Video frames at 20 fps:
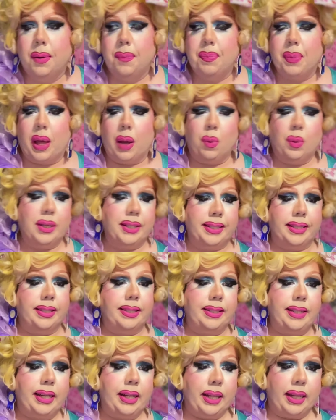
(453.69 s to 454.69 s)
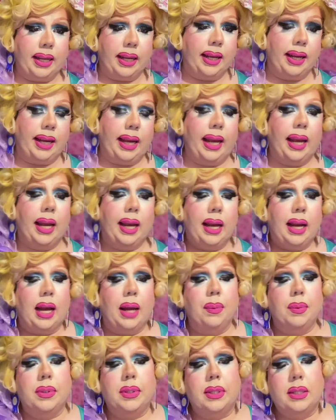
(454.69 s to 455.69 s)
wasn't stealing a gig. I
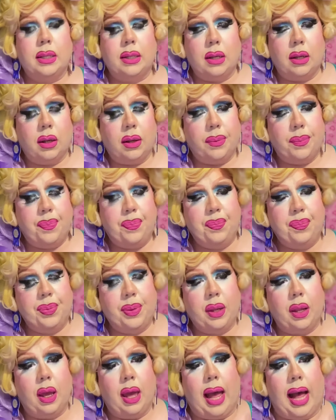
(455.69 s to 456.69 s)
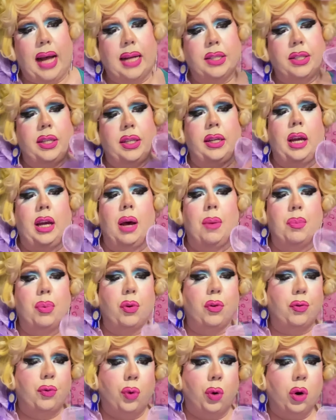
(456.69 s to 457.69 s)
was asked to come
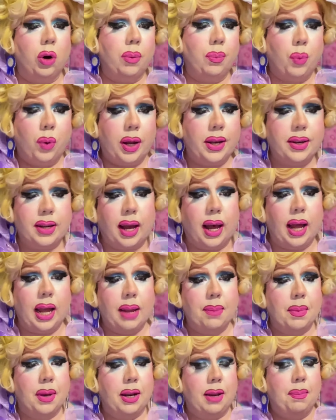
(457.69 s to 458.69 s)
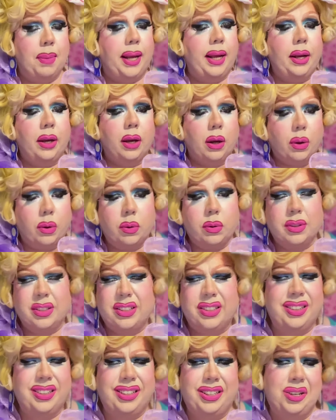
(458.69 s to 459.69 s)
perform one time at a bingo.
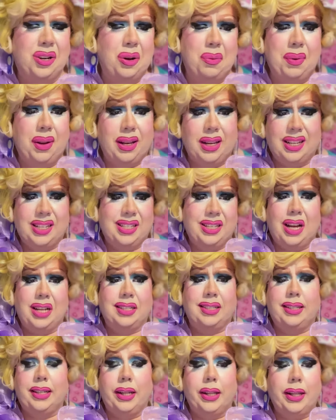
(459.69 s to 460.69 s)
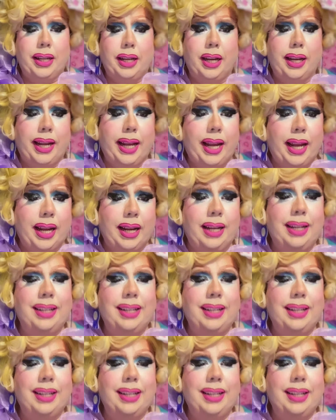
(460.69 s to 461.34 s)
You know what I mean? That's not stealing a gig.